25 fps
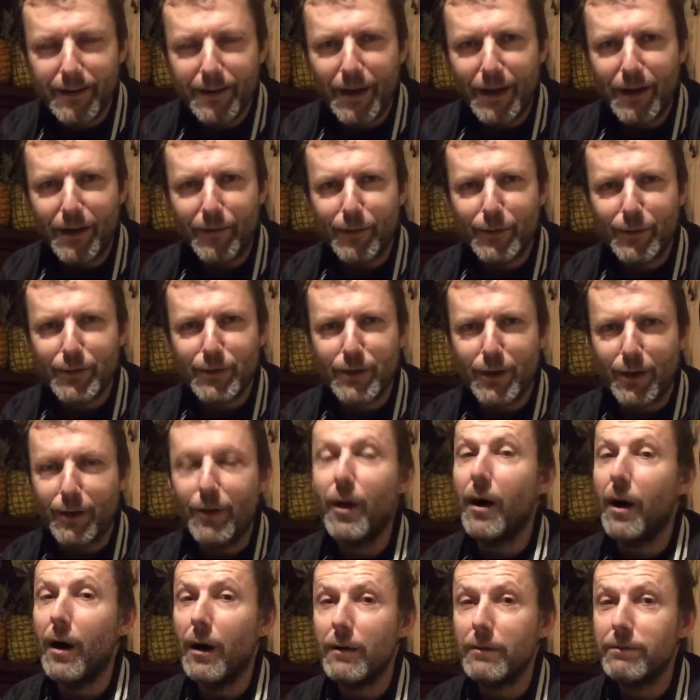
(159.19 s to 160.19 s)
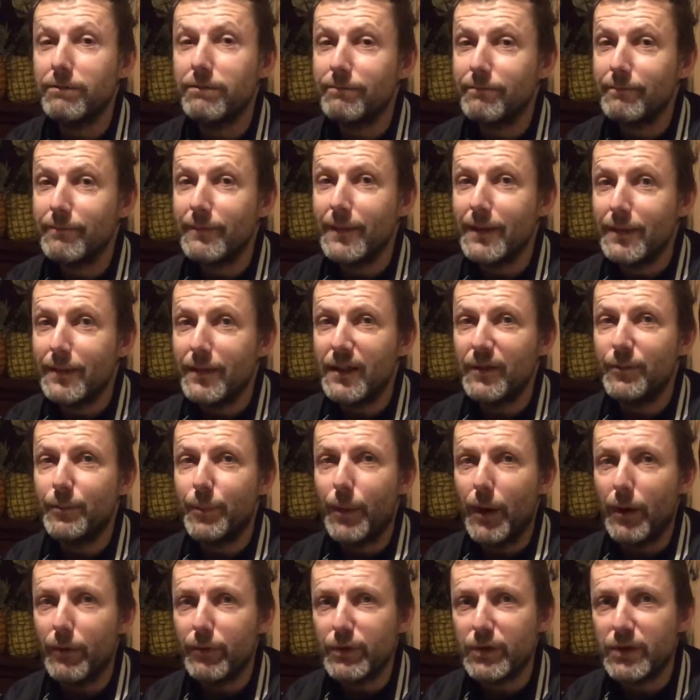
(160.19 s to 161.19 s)
And everyone's going, oh, if
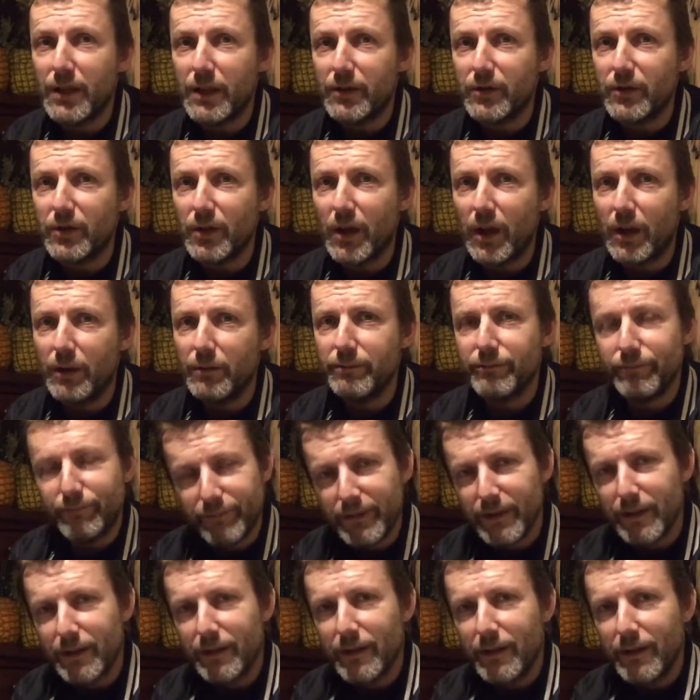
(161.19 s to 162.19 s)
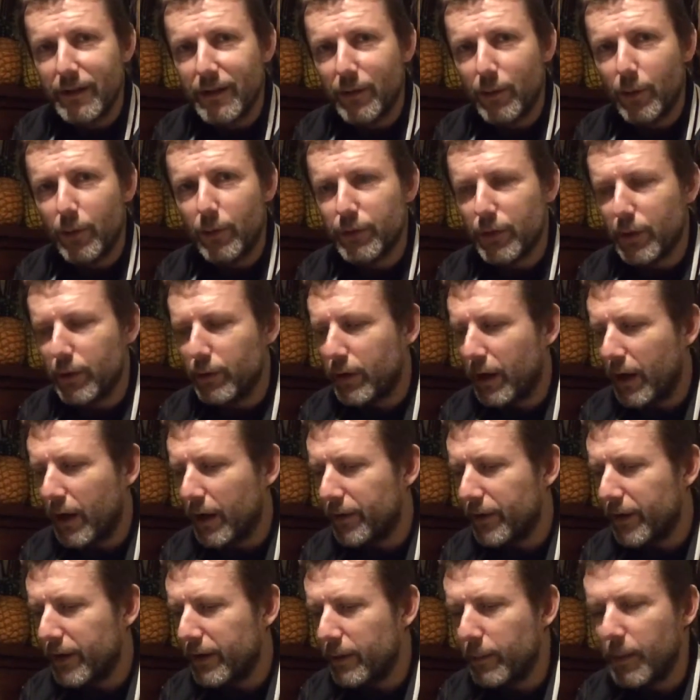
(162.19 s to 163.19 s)
Boris said so, we'll do
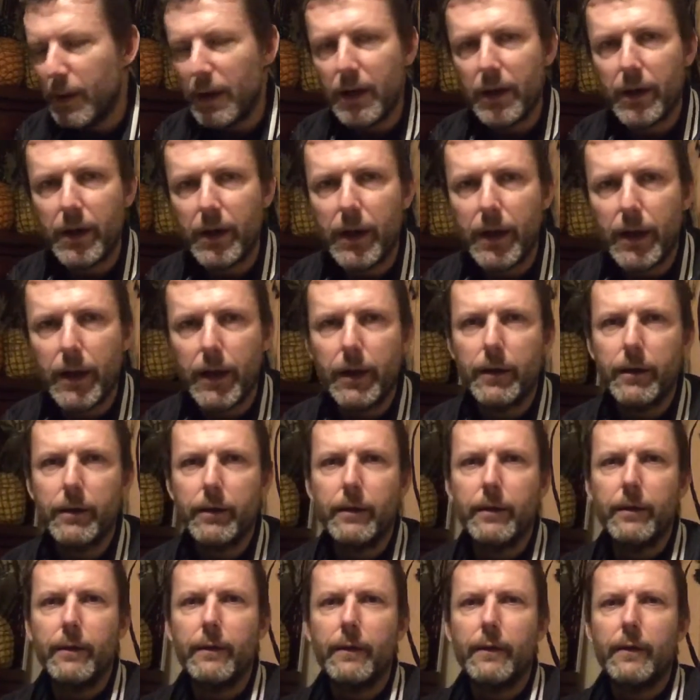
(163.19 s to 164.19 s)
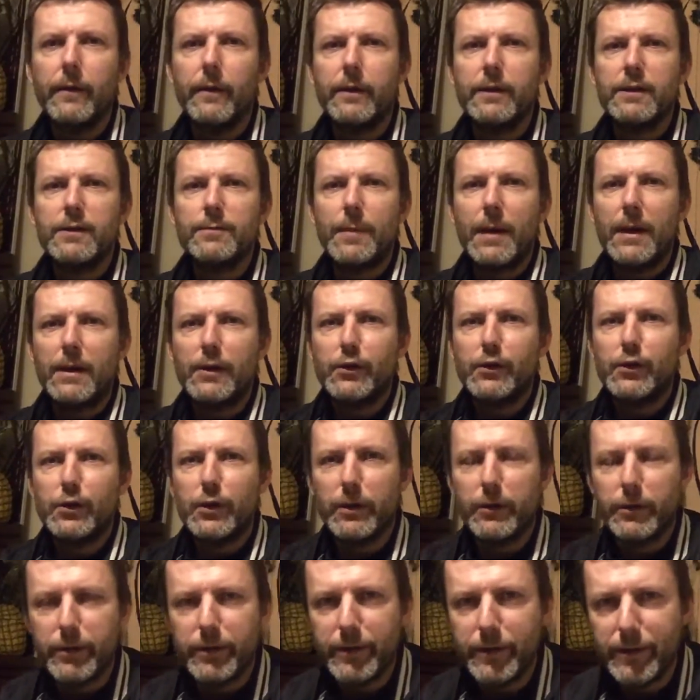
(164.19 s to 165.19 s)
that then. The millionaire in his
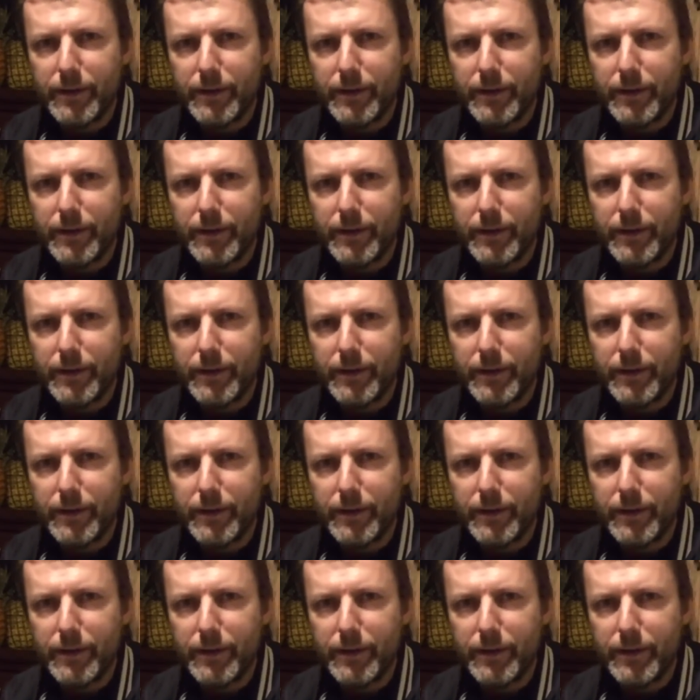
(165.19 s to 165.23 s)
mansion